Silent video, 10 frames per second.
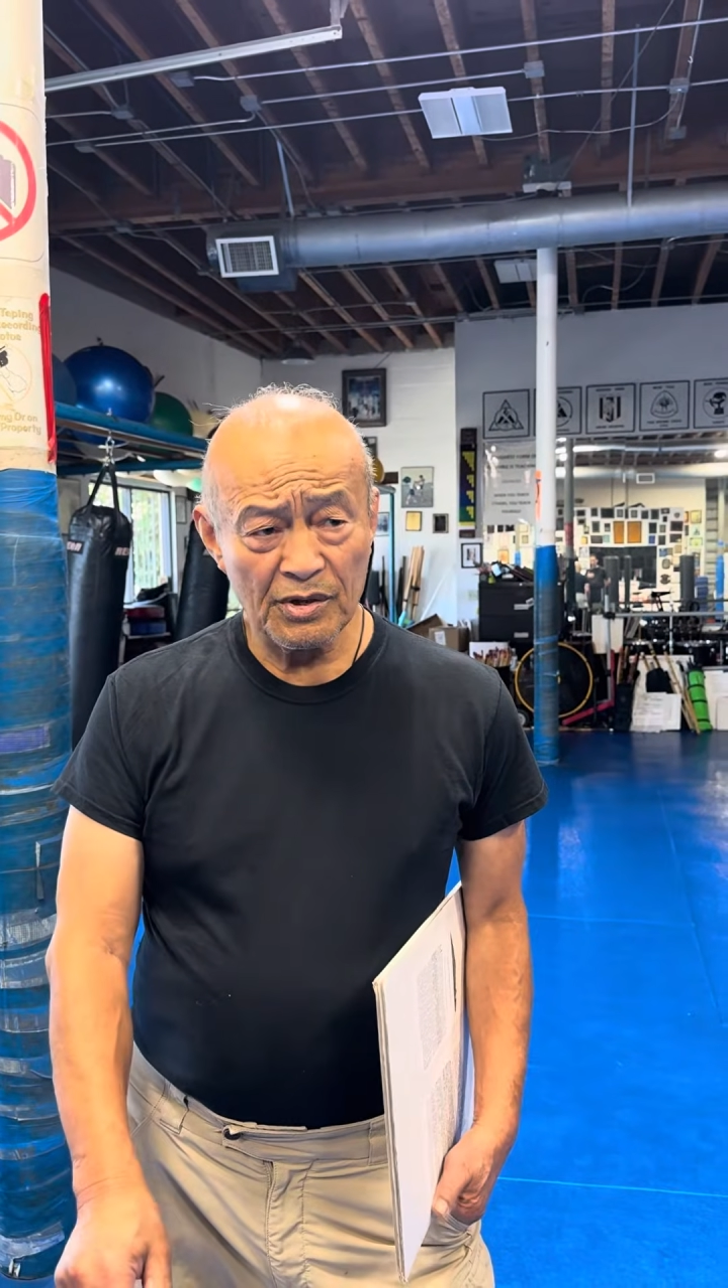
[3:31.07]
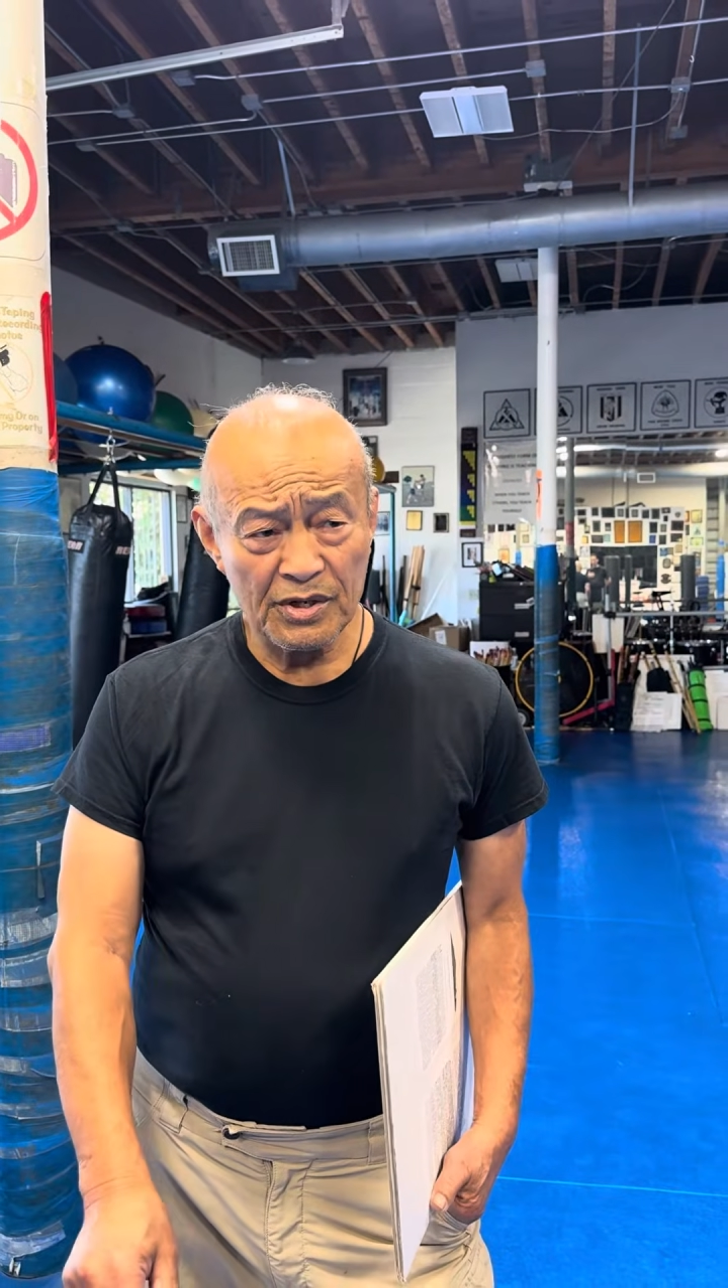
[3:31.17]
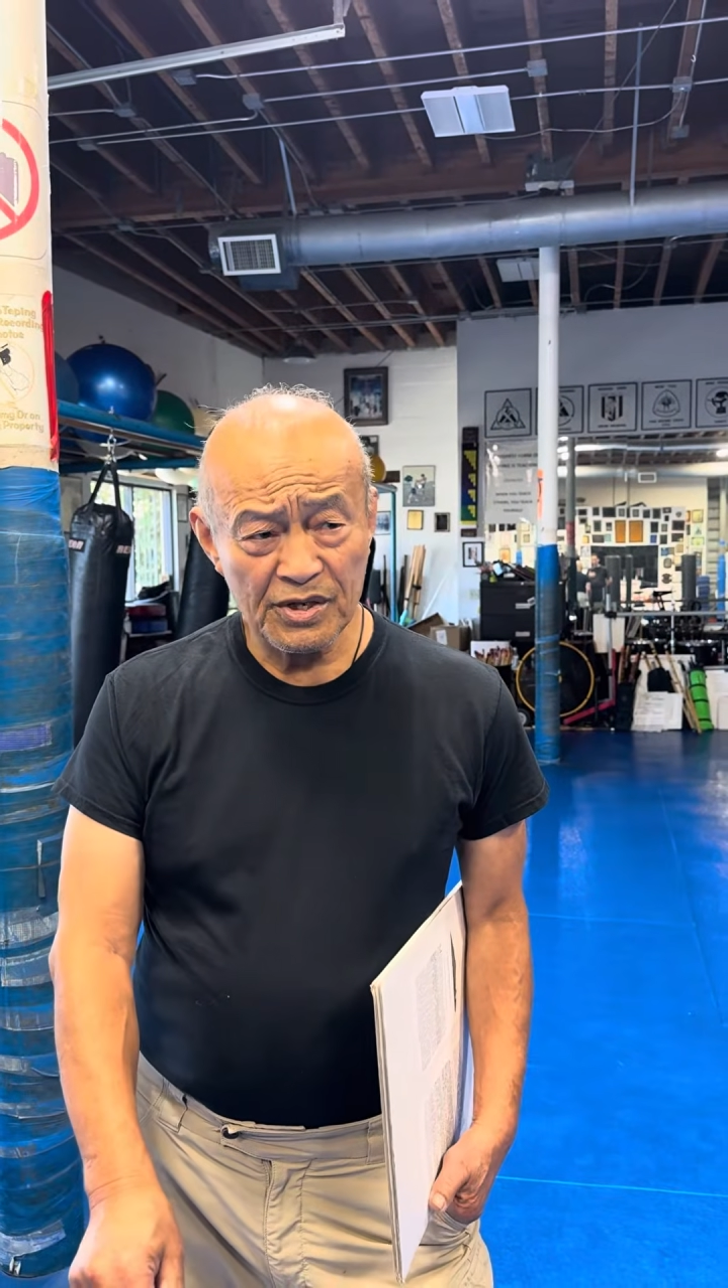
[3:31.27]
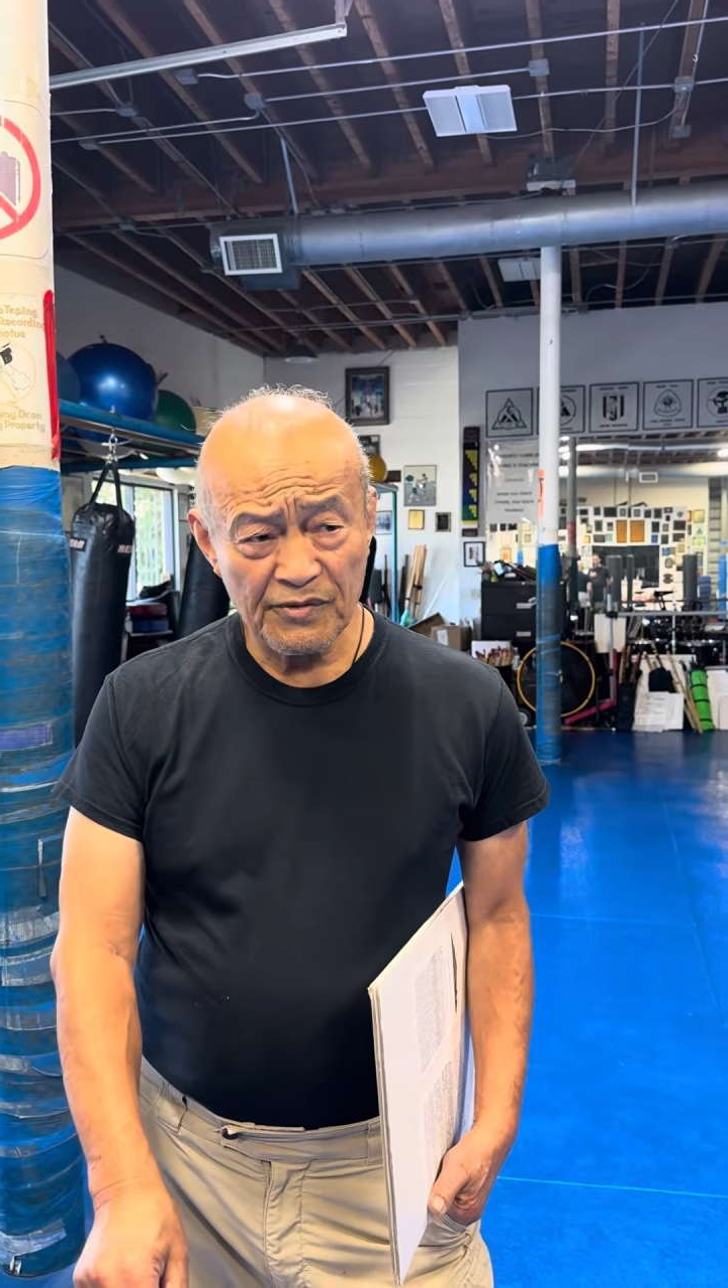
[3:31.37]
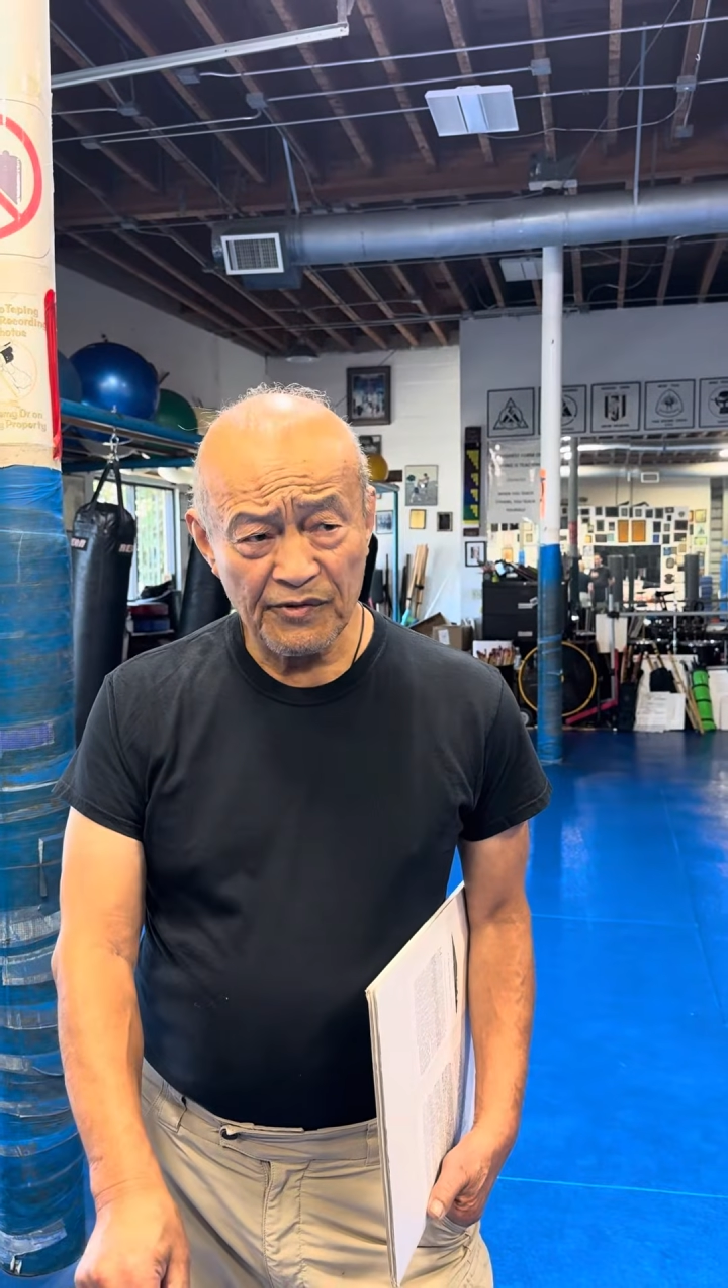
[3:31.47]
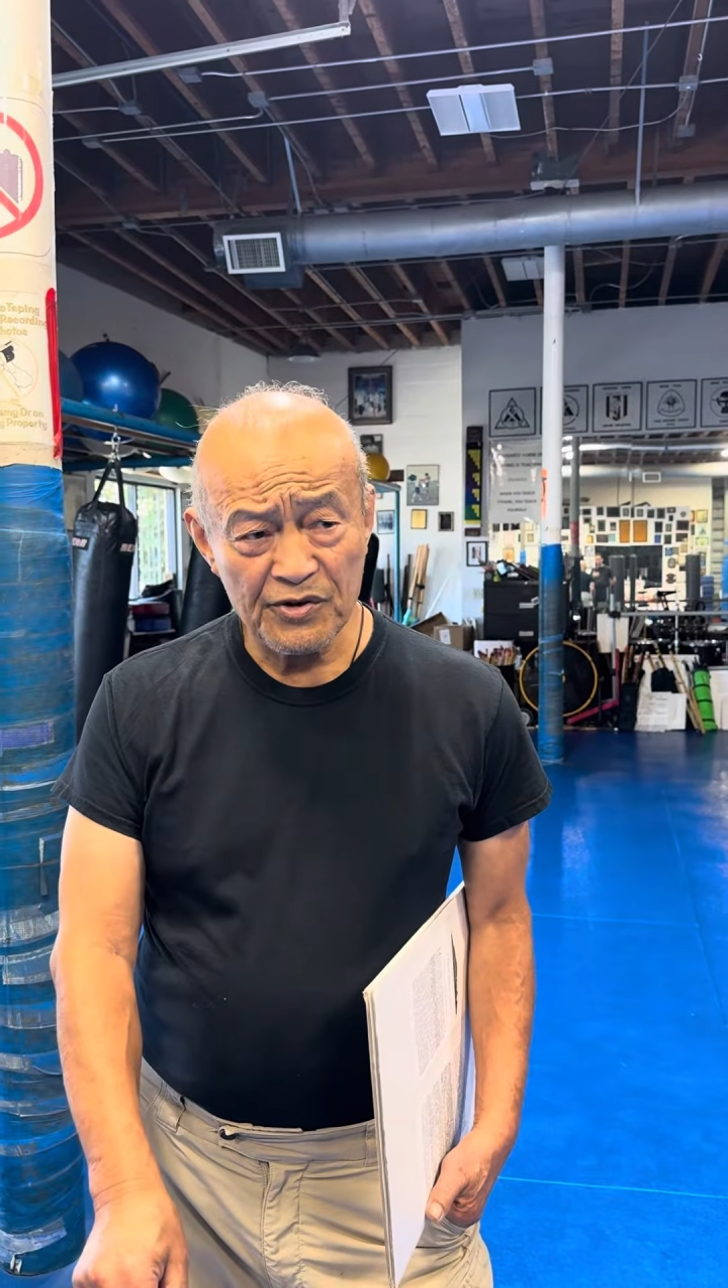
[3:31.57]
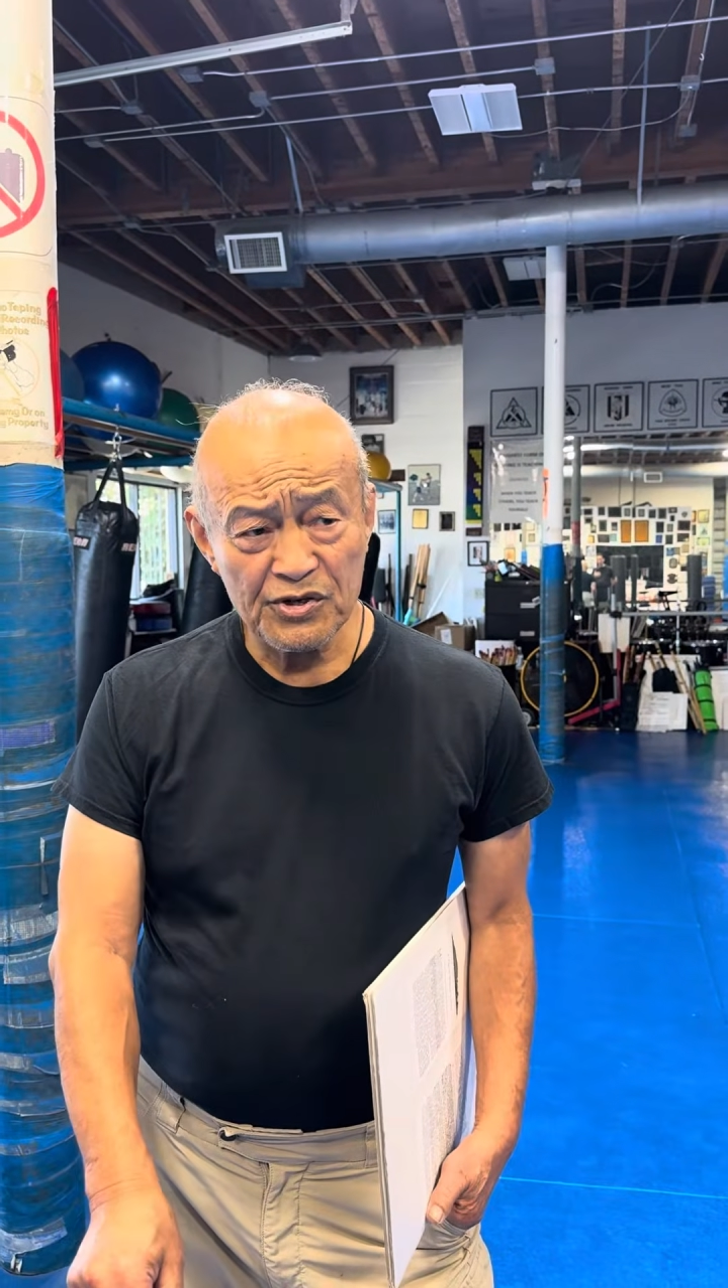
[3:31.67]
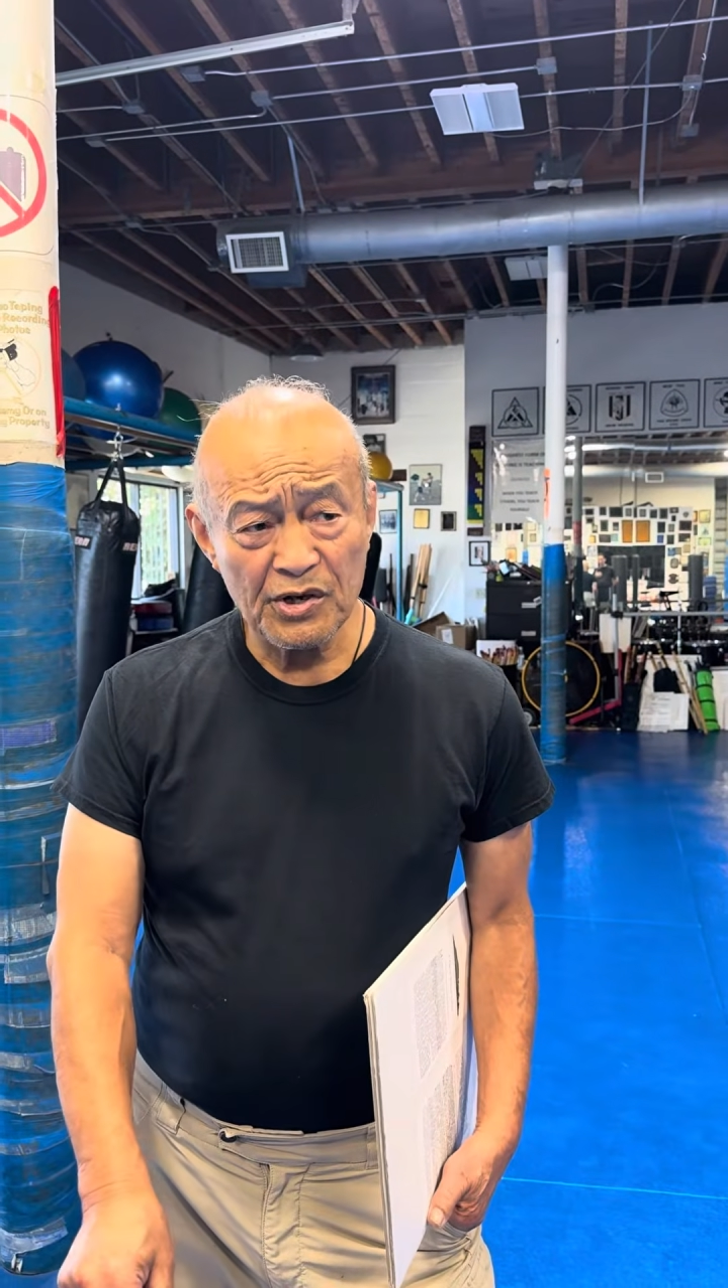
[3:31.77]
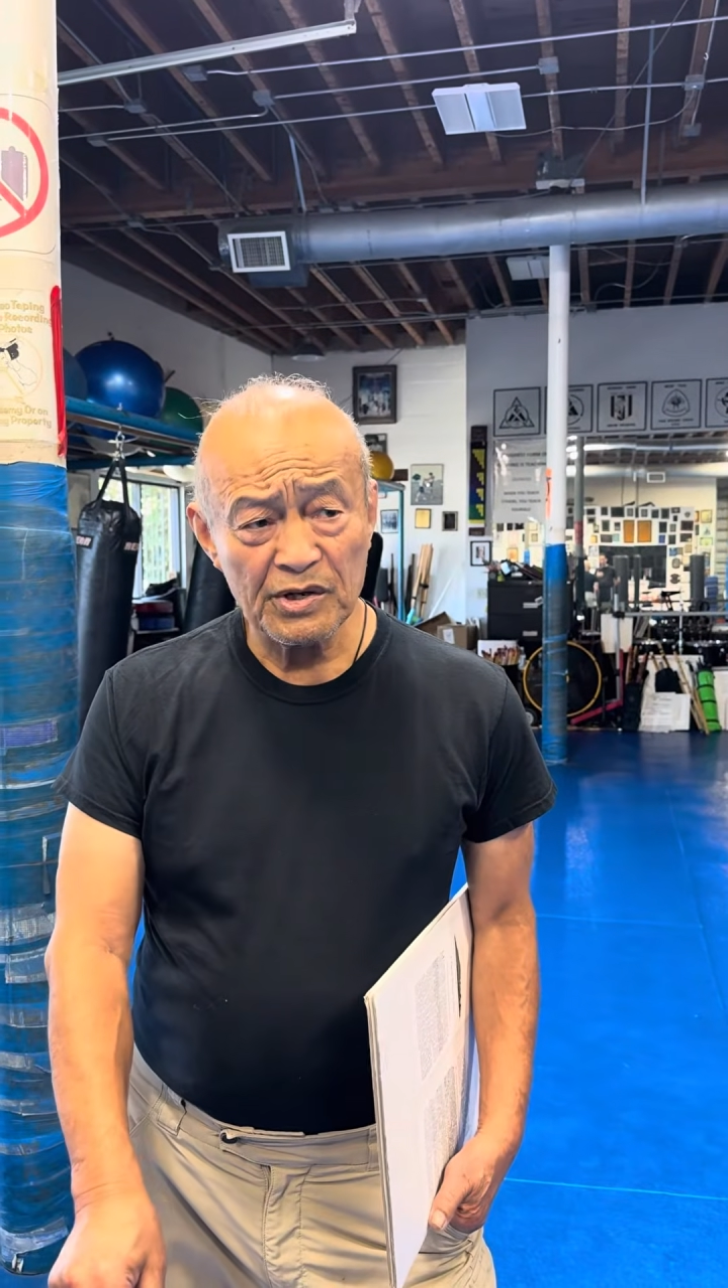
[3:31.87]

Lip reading: first year